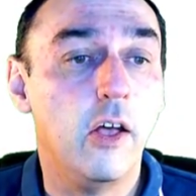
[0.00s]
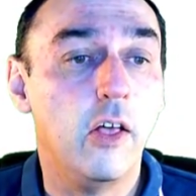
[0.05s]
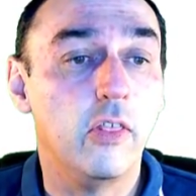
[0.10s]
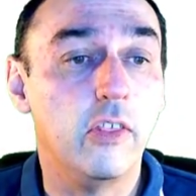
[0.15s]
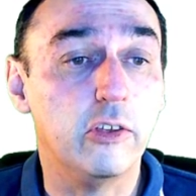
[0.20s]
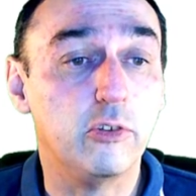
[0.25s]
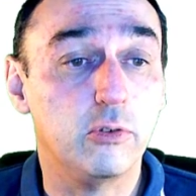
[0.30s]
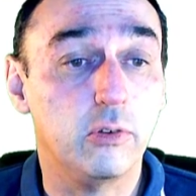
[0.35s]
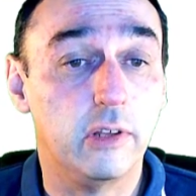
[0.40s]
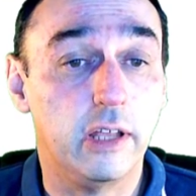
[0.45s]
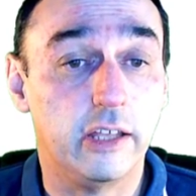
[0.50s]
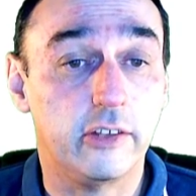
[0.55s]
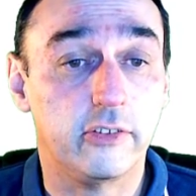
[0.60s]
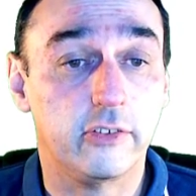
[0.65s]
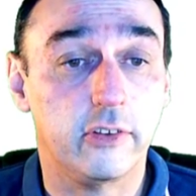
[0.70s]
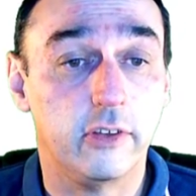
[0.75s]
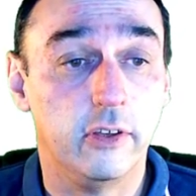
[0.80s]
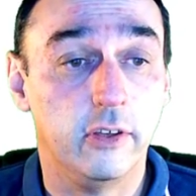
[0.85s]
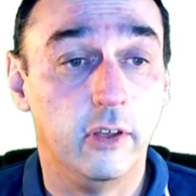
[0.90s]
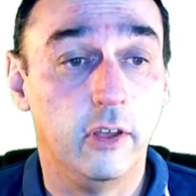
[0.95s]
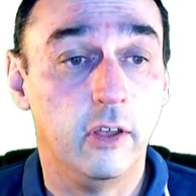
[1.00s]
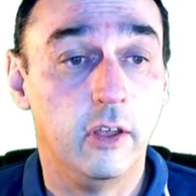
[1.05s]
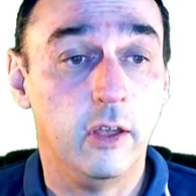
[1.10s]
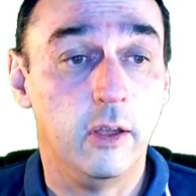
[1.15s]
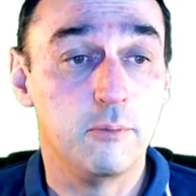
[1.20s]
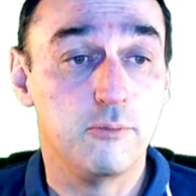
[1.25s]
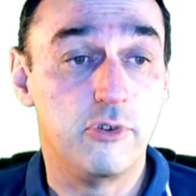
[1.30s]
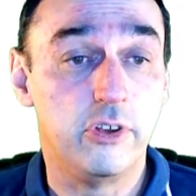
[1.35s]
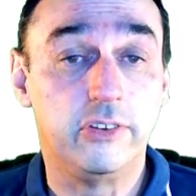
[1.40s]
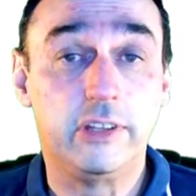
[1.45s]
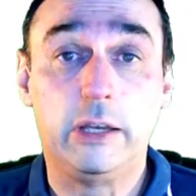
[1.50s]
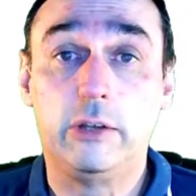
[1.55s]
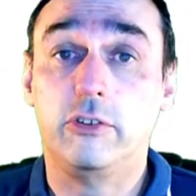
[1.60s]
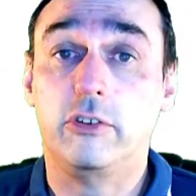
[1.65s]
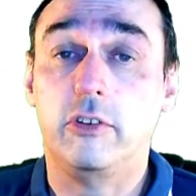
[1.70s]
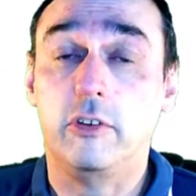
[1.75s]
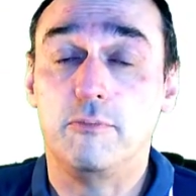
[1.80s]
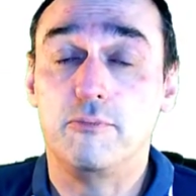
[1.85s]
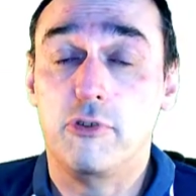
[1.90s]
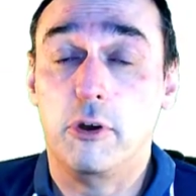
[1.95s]
This will ask, print out to
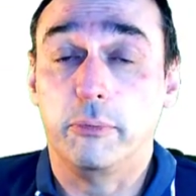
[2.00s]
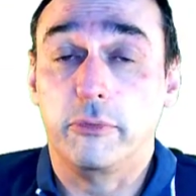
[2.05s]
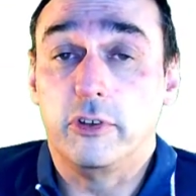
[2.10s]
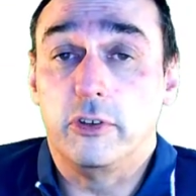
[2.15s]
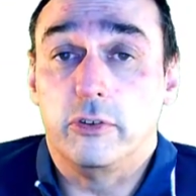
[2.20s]
the prompt the